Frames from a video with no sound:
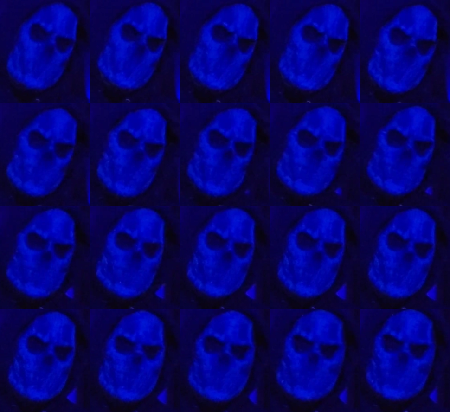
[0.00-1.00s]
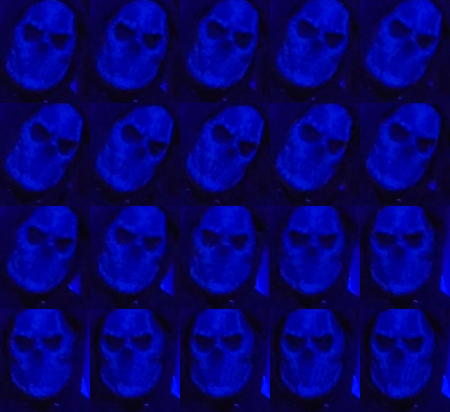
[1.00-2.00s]
me that they didn't think Daniel Jones
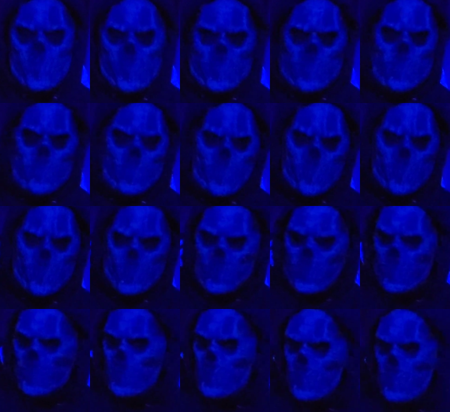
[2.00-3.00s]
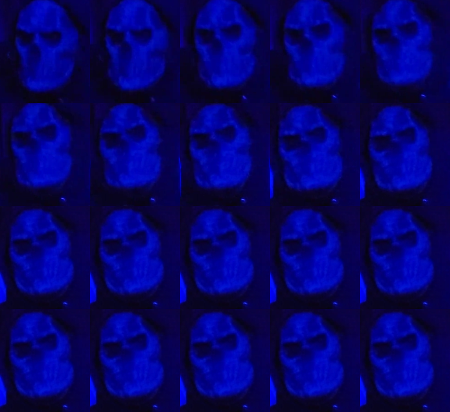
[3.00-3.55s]
was going to be back for week 1. When